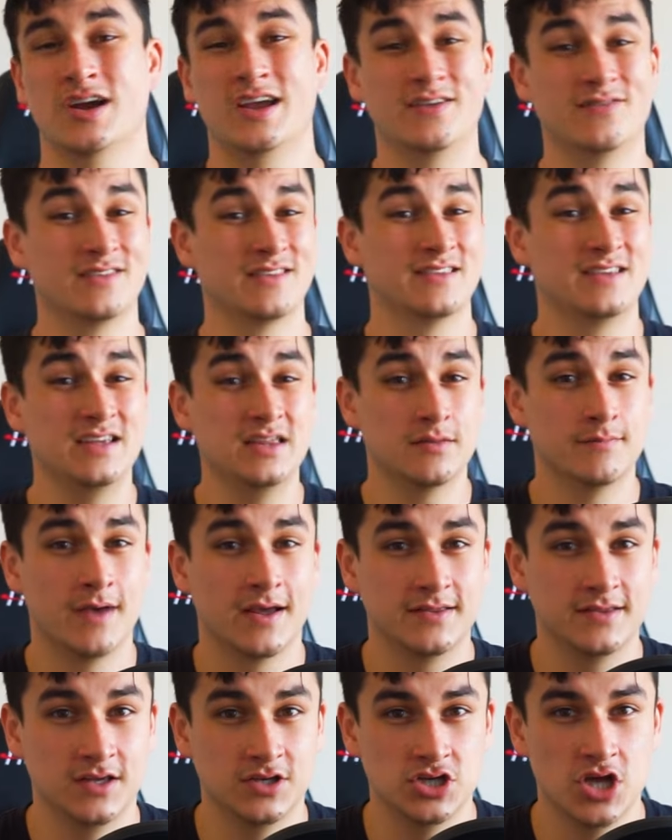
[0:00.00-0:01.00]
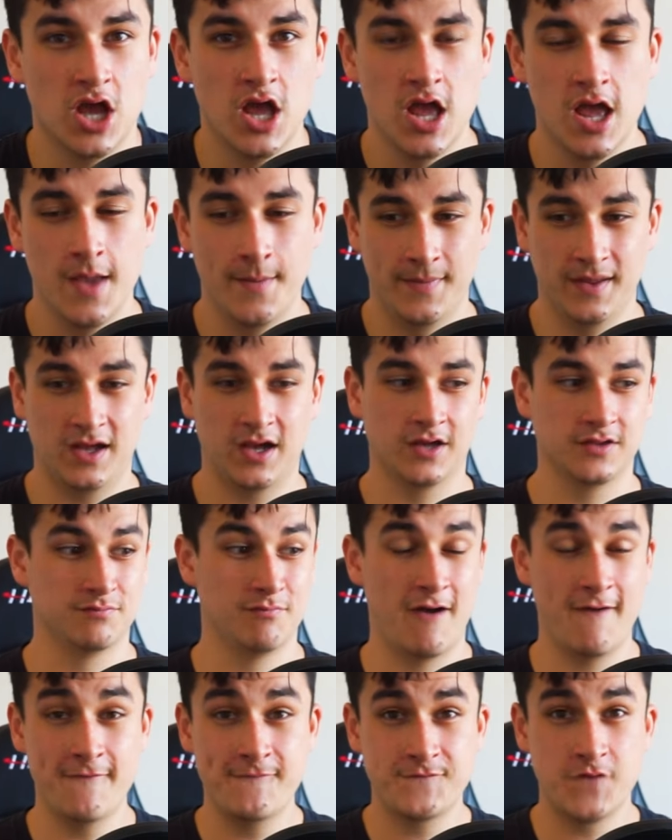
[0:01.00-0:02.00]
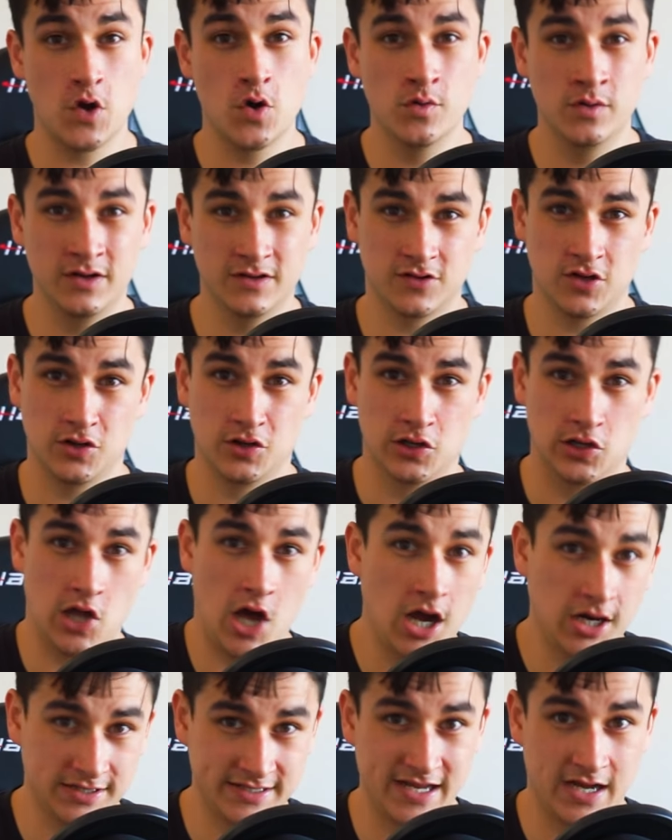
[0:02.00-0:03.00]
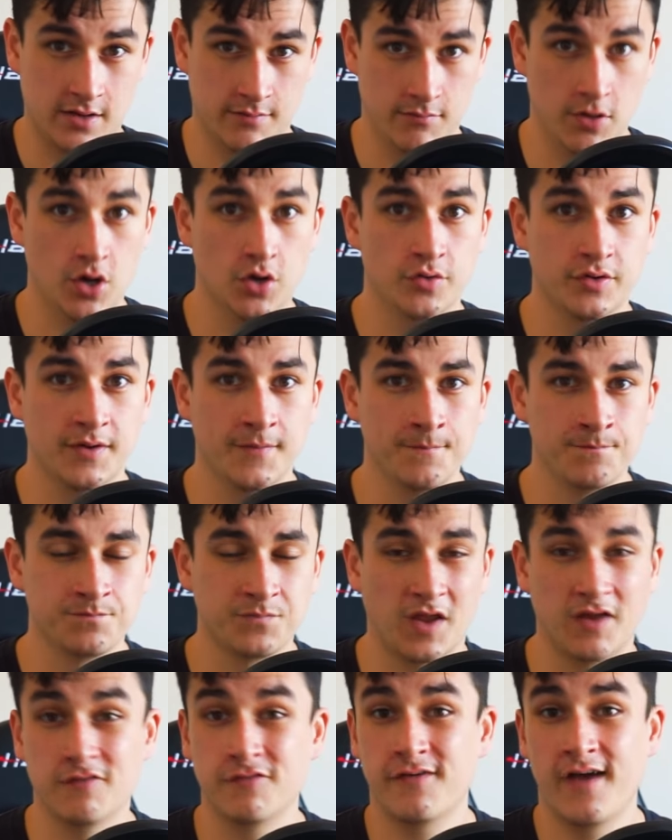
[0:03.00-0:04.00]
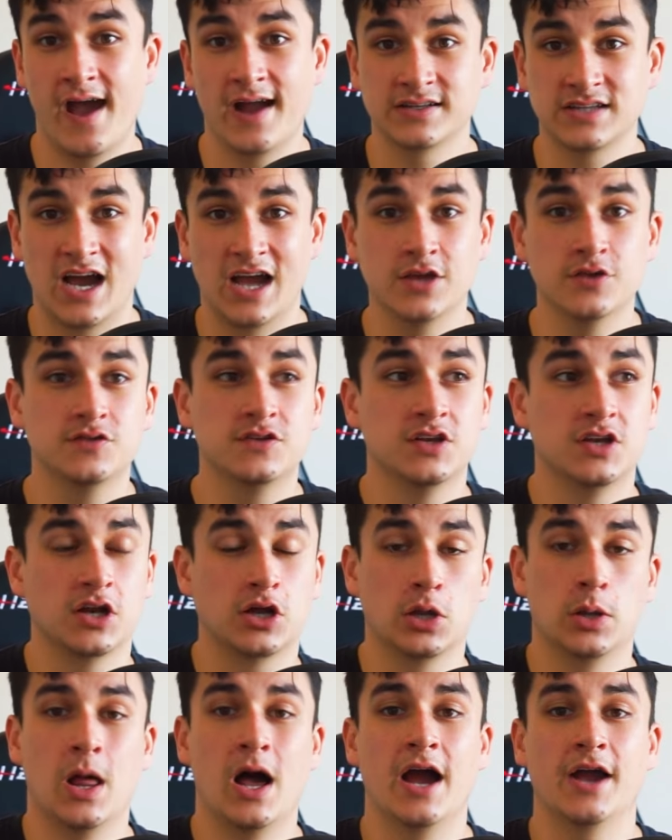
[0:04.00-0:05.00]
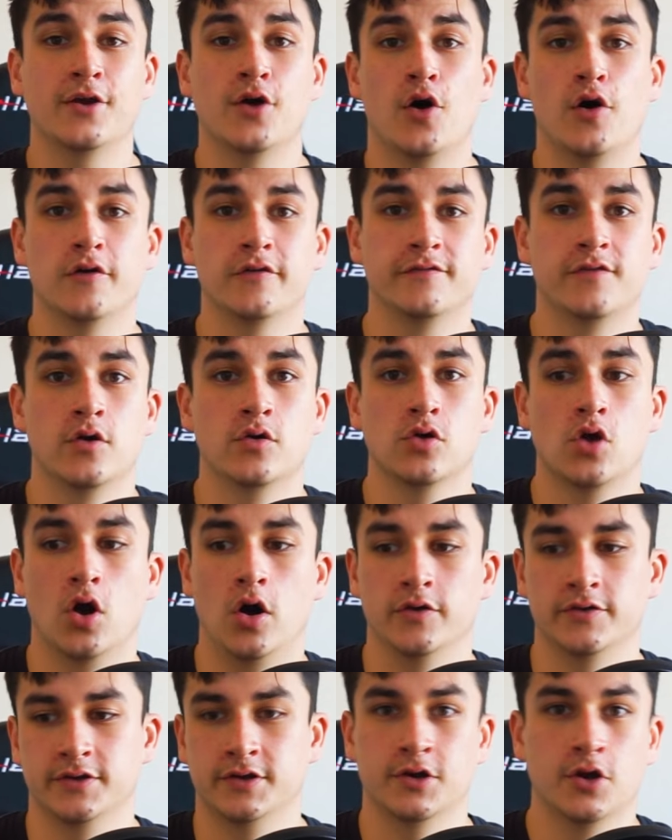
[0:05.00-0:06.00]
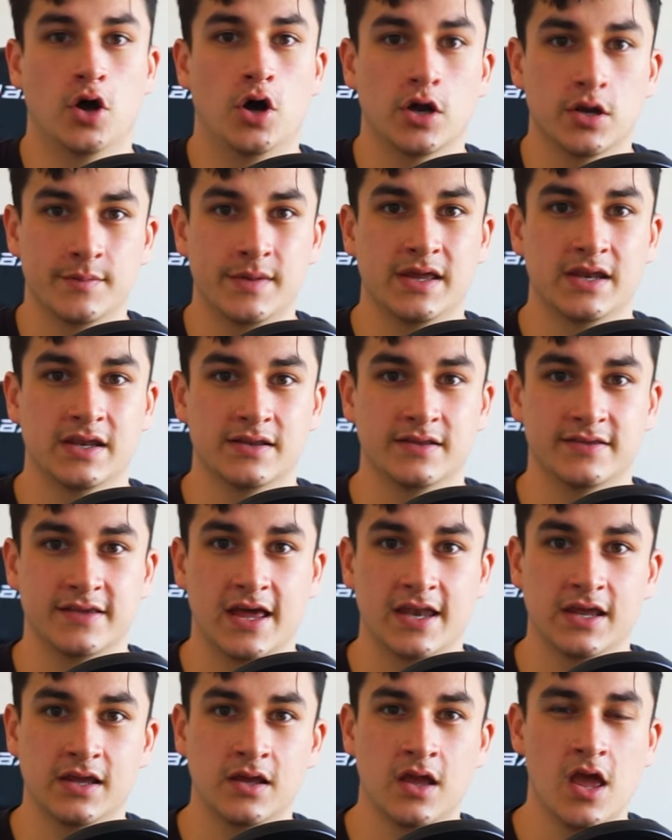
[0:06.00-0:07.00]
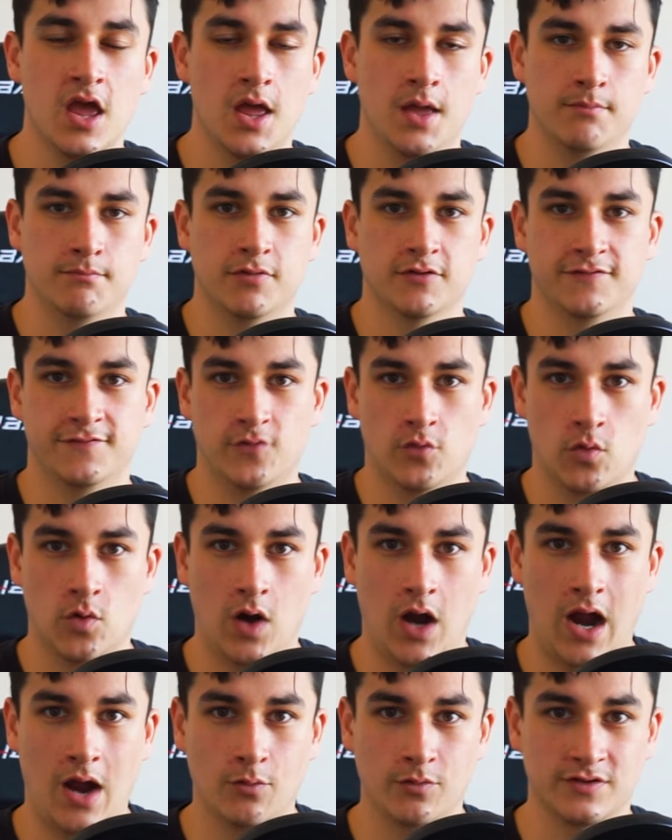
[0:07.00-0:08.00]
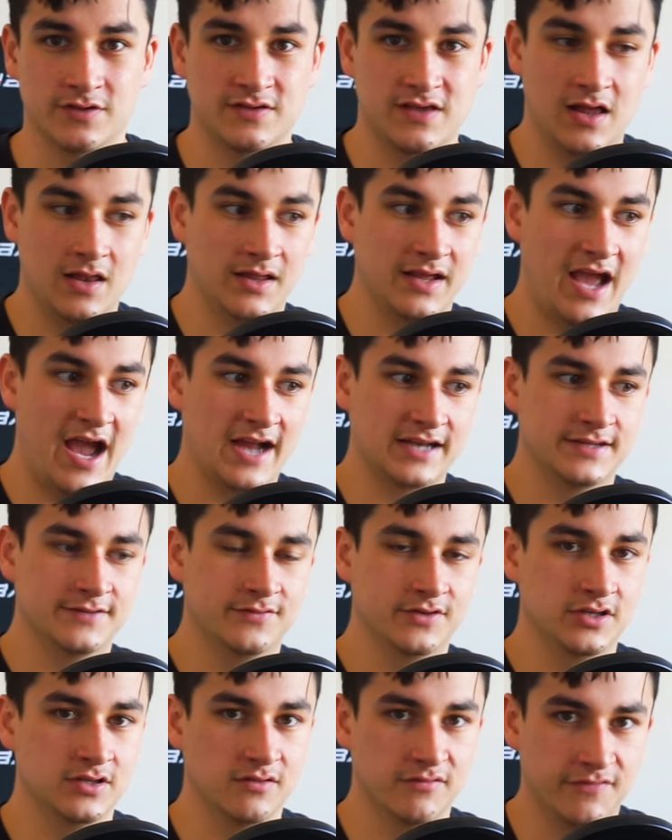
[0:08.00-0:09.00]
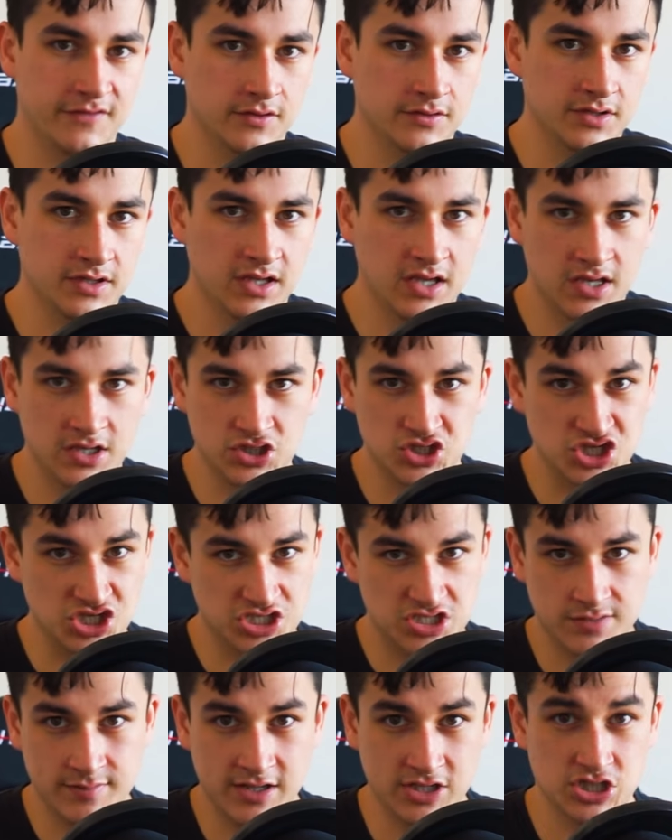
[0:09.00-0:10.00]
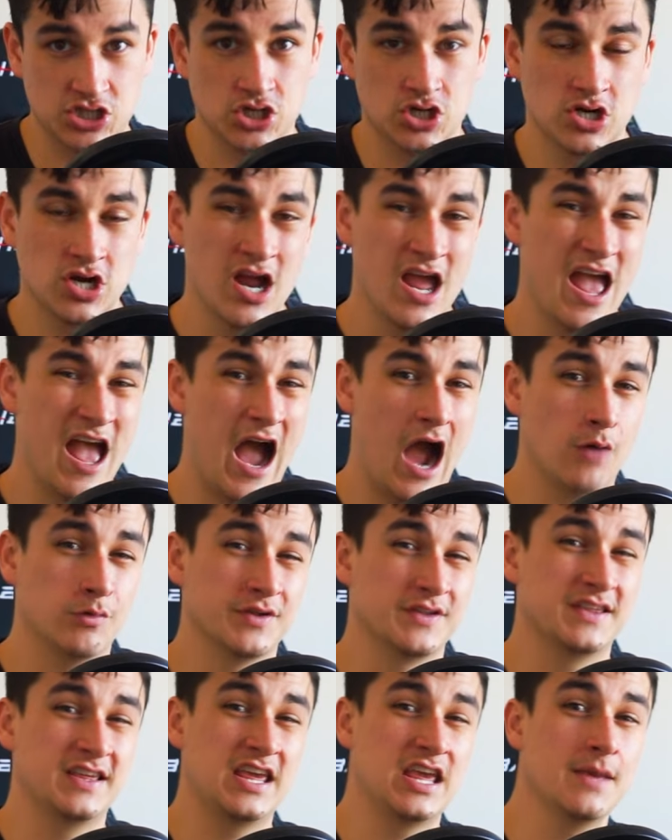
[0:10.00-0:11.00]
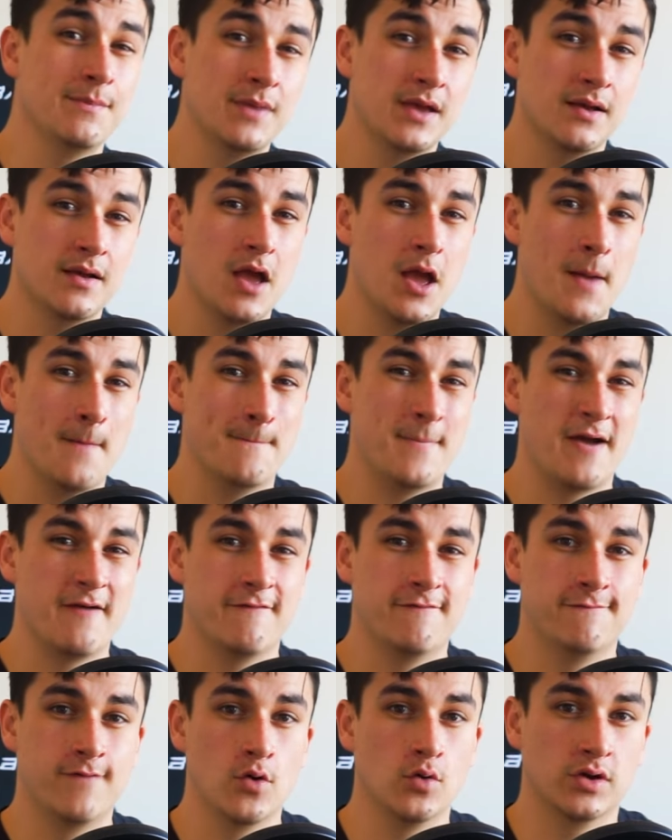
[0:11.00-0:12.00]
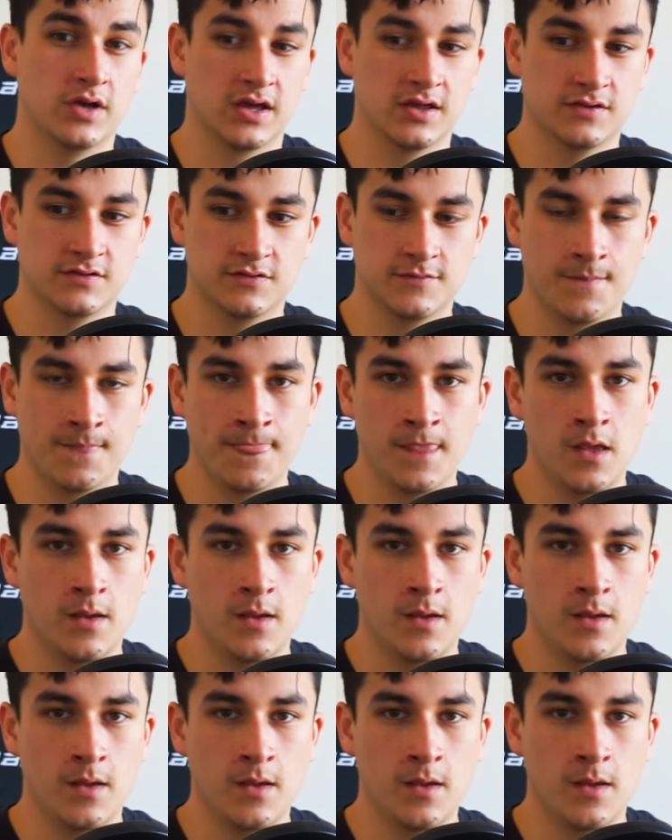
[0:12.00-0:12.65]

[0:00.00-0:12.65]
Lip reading: I even see the message because my phone is on lockdown mode. In fact, I used to decline all phone calls in an automated setting before I was selling actively in the field again, just to make sure I was keeping my focus.